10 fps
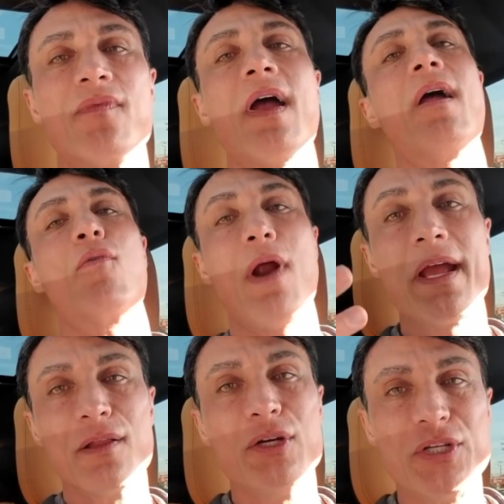who've got
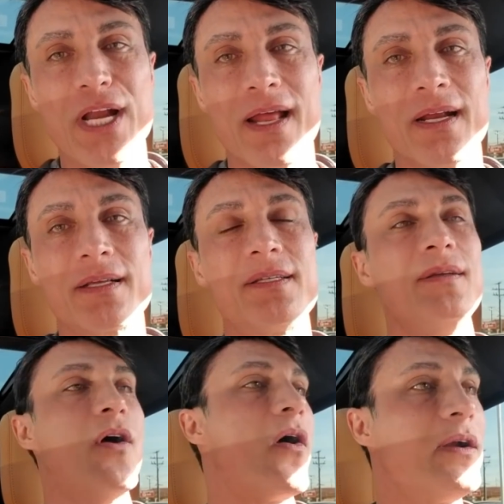regular genetics,
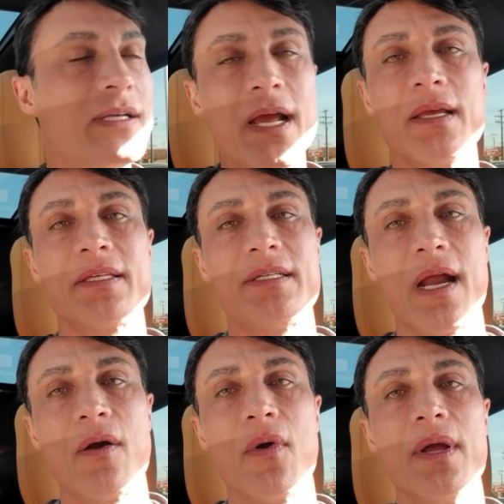aren't taking
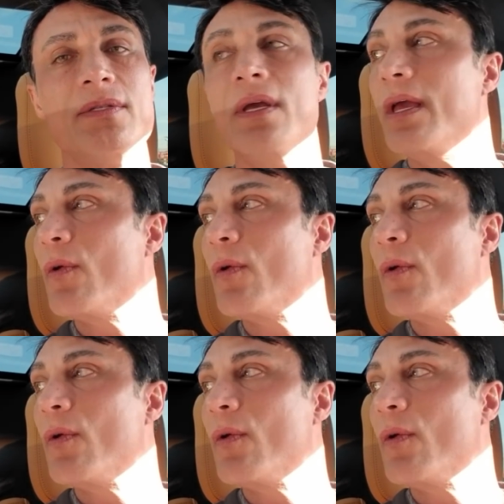steroids.